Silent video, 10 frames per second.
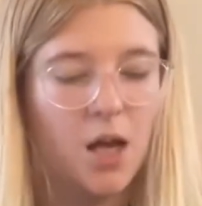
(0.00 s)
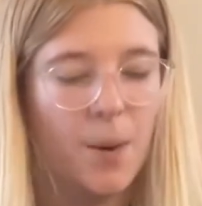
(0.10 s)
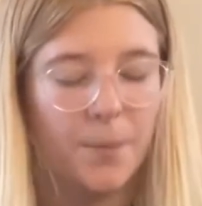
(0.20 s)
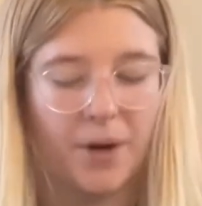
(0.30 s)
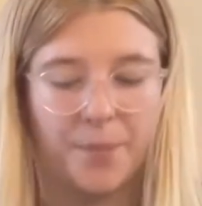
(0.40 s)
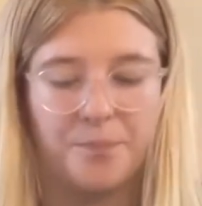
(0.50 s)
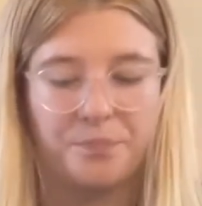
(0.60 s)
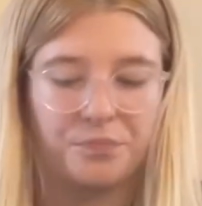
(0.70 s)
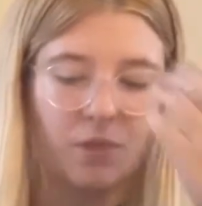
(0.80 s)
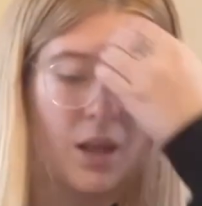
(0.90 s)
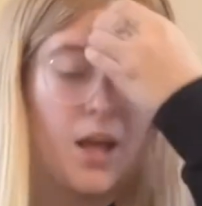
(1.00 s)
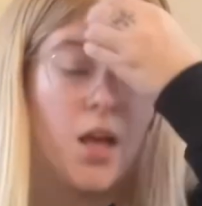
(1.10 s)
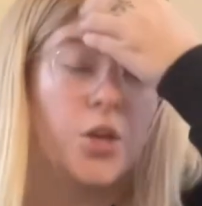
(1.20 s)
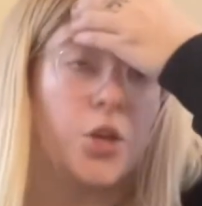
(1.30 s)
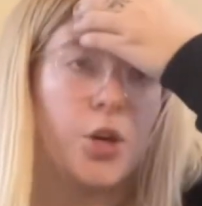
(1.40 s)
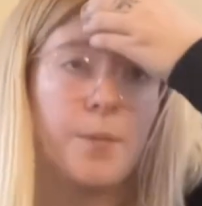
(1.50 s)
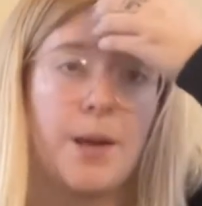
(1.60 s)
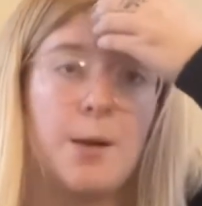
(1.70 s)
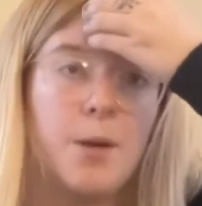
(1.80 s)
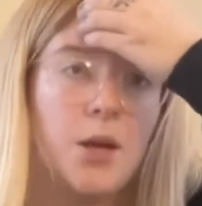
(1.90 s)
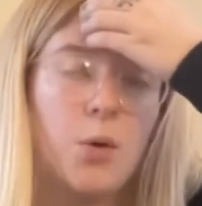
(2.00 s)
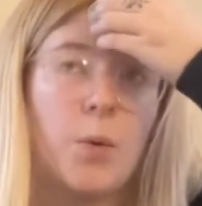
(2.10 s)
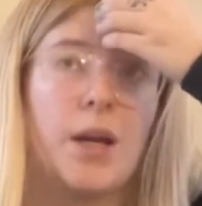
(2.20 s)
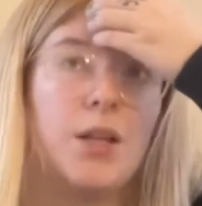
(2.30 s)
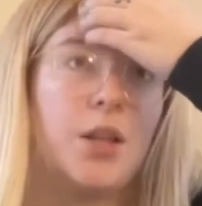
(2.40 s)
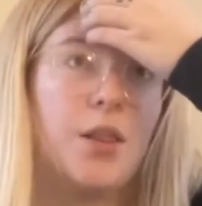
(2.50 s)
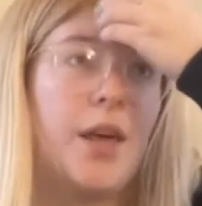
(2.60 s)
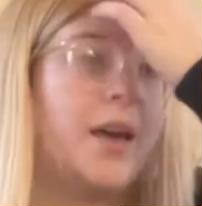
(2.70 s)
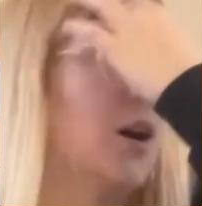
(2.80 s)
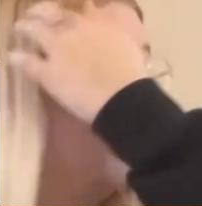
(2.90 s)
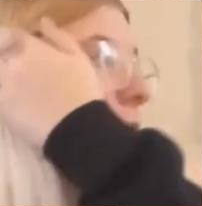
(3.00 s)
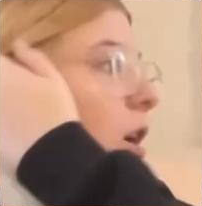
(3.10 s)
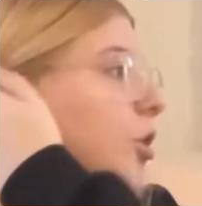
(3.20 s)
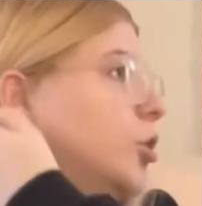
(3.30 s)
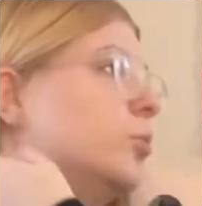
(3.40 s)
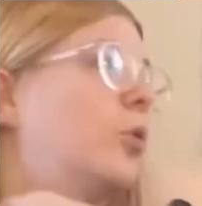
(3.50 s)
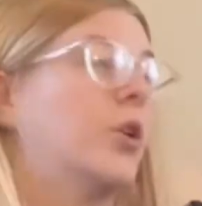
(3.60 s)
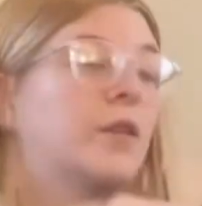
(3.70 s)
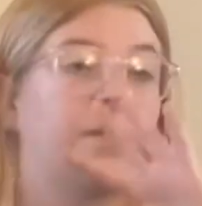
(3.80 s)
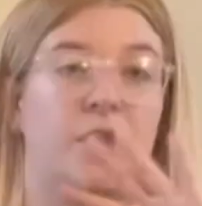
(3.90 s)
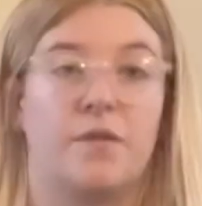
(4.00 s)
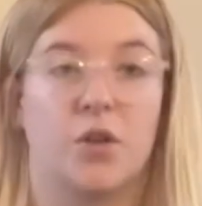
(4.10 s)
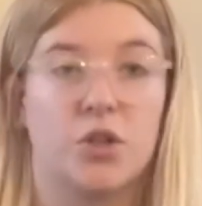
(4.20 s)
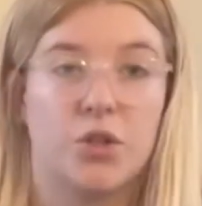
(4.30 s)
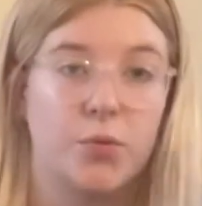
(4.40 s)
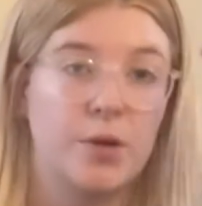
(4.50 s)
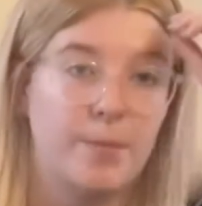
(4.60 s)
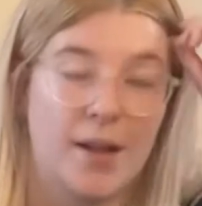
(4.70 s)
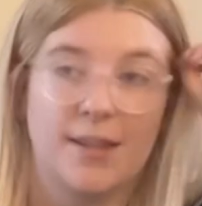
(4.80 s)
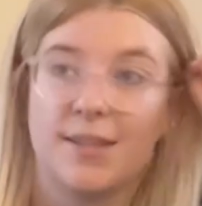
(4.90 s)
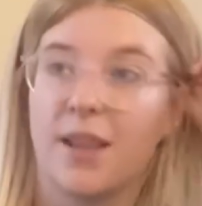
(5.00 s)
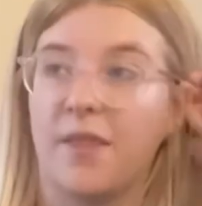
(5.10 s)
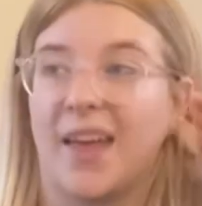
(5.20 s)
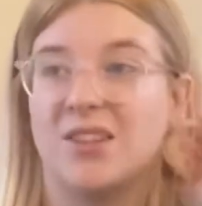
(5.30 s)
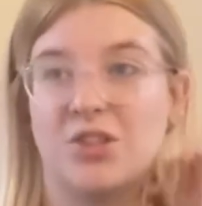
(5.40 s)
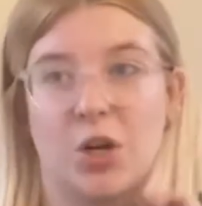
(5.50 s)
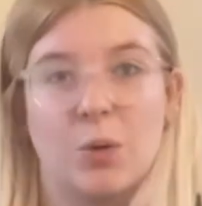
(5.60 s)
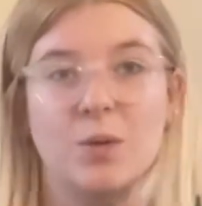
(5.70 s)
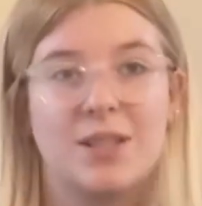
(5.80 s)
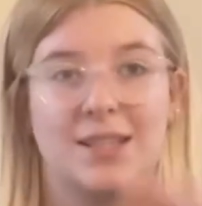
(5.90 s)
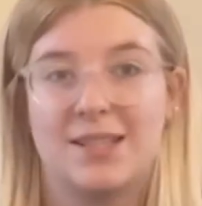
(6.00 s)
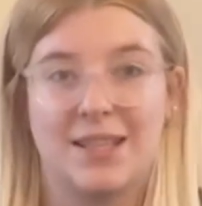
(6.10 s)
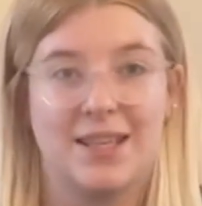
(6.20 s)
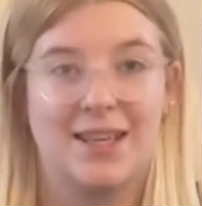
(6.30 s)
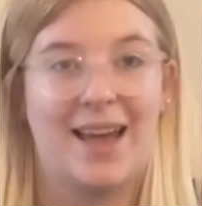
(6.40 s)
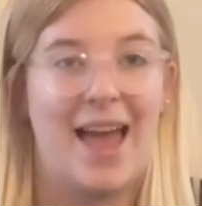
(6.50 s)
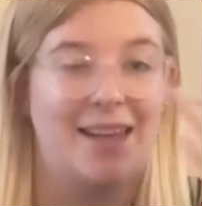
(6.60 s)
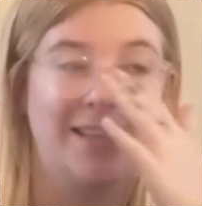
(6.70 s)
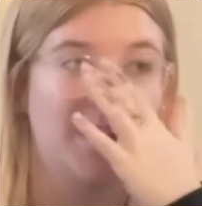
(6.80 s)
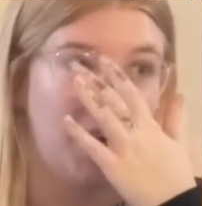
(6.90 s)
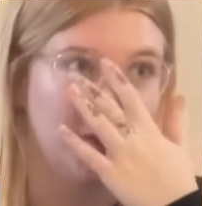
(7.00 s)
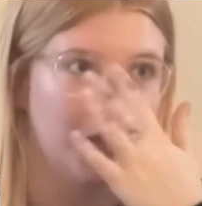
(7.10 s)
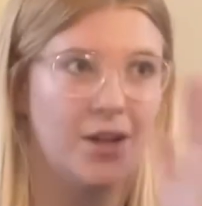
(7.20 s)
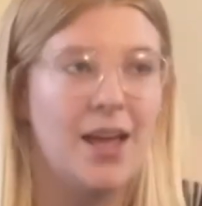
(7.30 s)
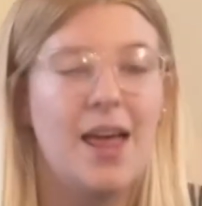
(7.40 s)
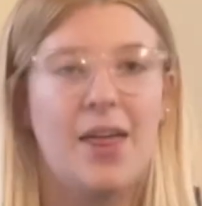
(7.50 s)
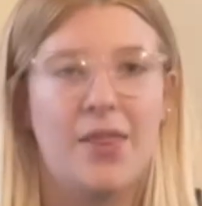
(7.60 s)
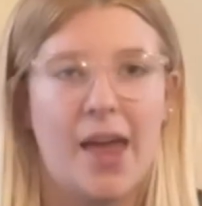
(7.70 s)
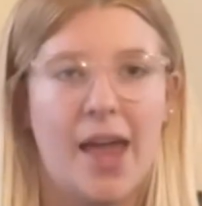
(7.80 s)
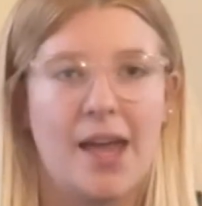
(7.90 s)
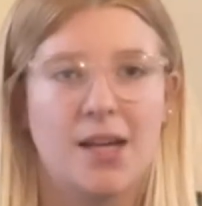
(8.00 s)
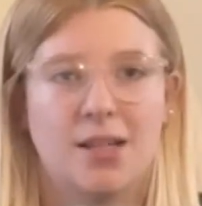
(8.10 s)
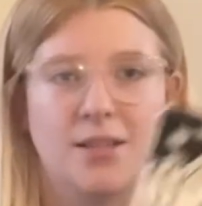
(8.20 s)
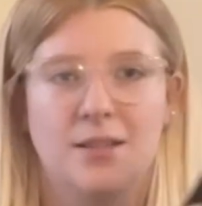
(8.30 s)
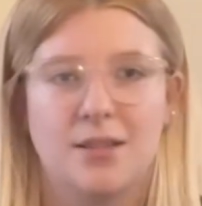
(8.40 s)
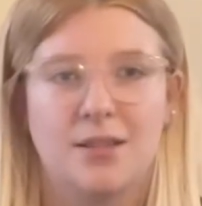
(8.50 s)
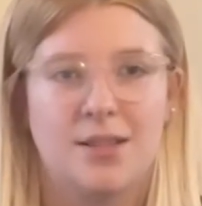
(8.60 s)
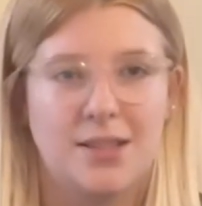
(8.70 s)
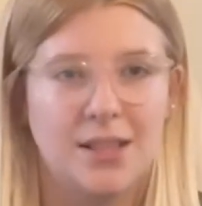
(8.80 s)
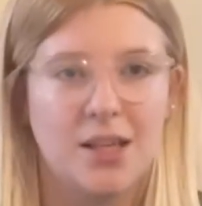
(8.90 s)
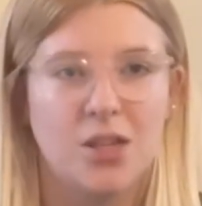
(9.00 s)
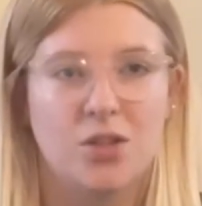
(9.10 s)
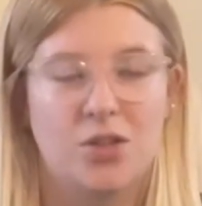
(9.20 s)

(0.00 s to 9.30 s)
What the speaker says: But your baby, when they are a newborn, for the first 3 months, they don't see any color. They see